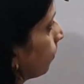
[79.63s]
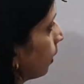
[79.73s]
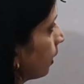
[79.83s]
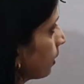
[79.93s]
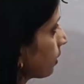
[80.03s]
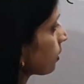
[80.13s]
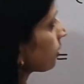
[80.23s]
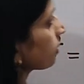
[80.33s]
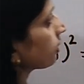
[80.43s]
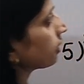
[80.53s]

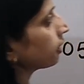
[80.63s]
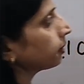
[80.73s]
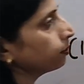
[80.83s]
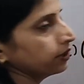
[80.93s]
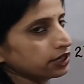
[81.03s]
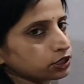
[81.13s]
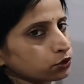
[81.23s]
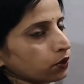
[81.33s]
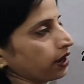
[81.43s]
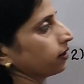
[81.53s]
plus b
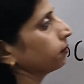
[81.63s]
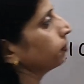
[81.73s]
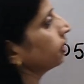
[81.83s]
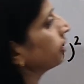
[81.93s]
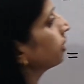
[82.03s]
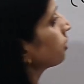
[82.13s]
square. B